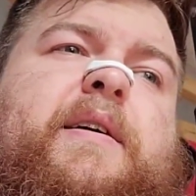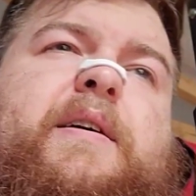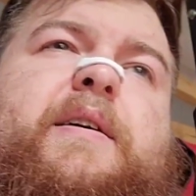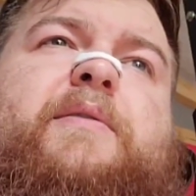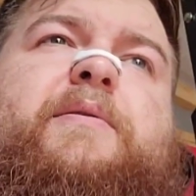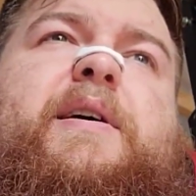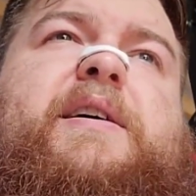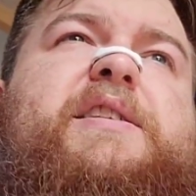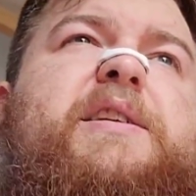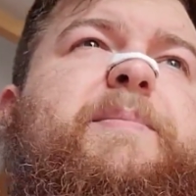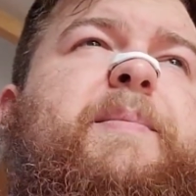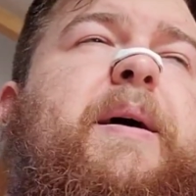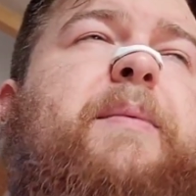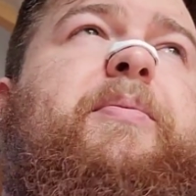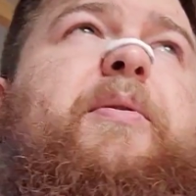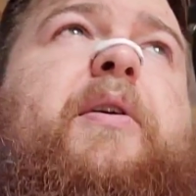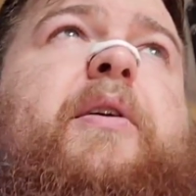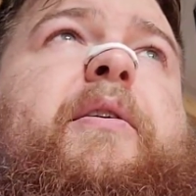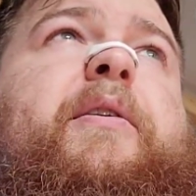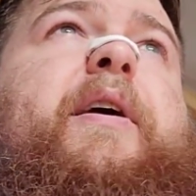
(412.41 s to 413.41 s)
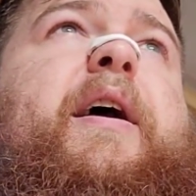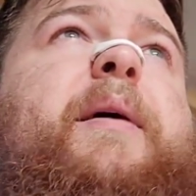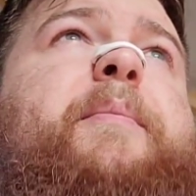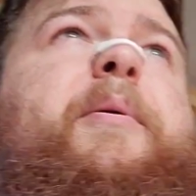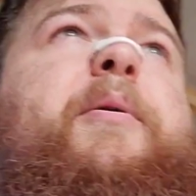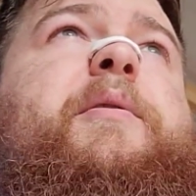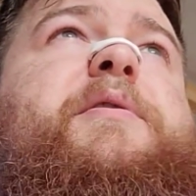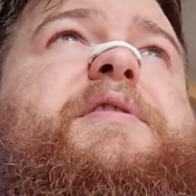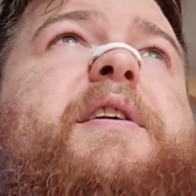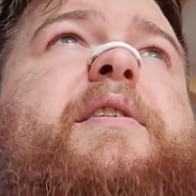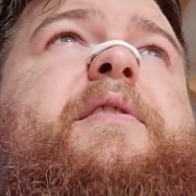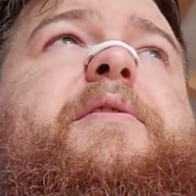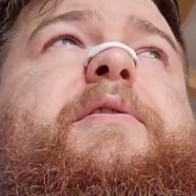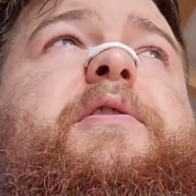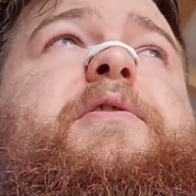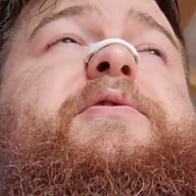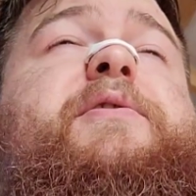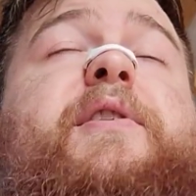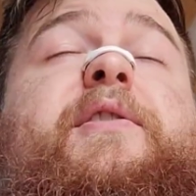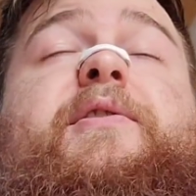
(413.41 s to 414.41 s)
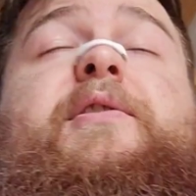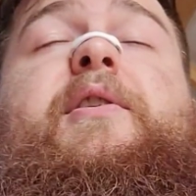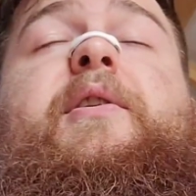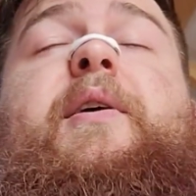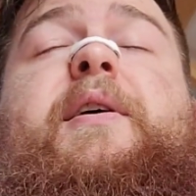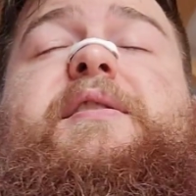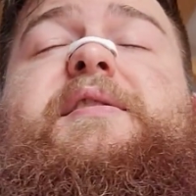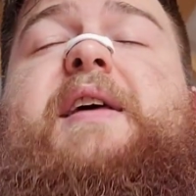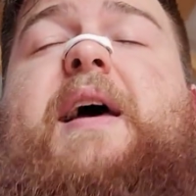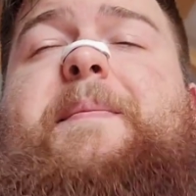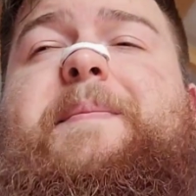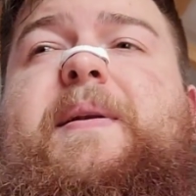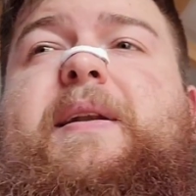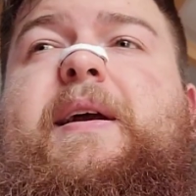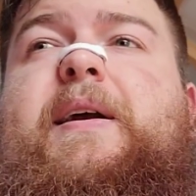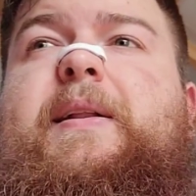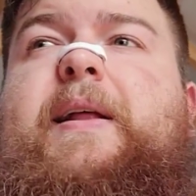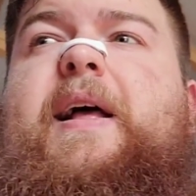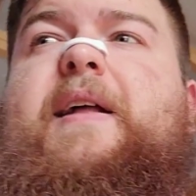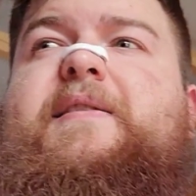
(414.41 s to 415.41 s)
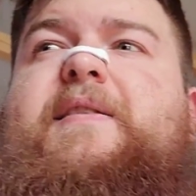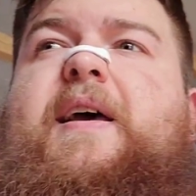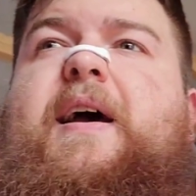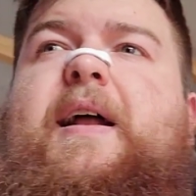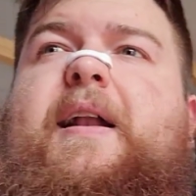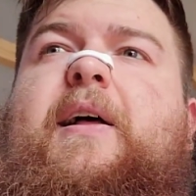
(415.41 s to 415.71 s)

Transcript: rest of my programming, which I don't usually do, I just happened to glance ahead.